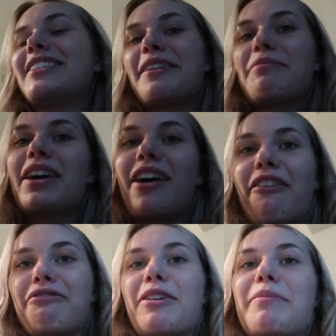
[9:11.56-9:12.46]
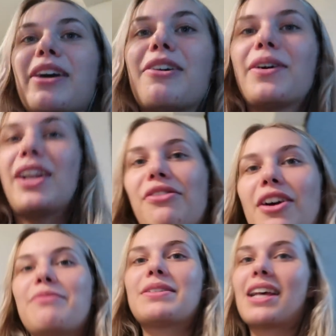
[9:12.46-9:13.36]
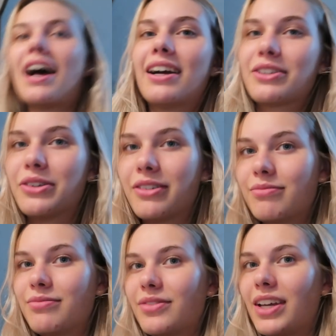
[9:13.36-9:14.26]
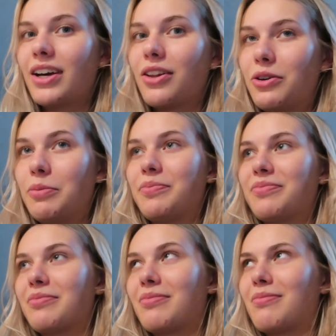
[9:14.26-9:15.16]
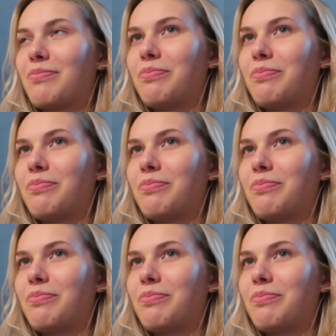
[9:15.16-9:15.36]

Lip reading: It's like my comfort meal whenever I'm sad or ill or